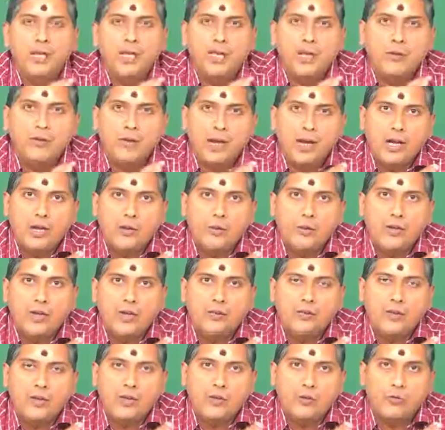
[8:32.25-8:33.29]
evaluate
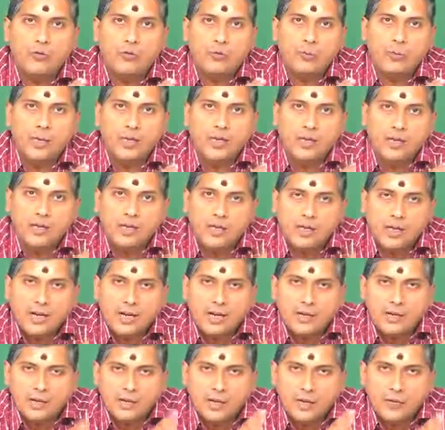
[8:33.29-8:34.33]
phi of omega
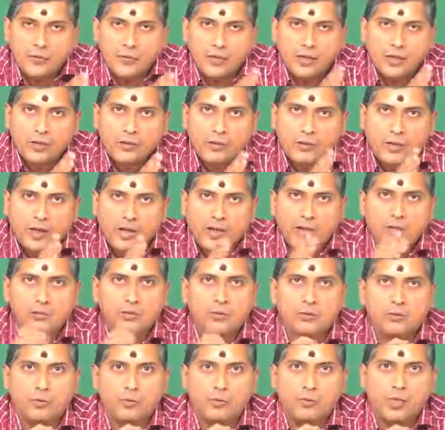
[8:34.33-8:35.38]
at different values
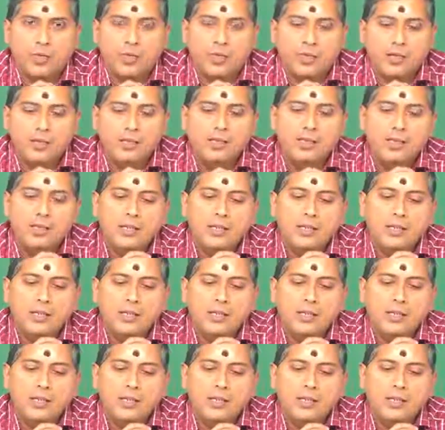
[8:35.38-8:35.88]
of omega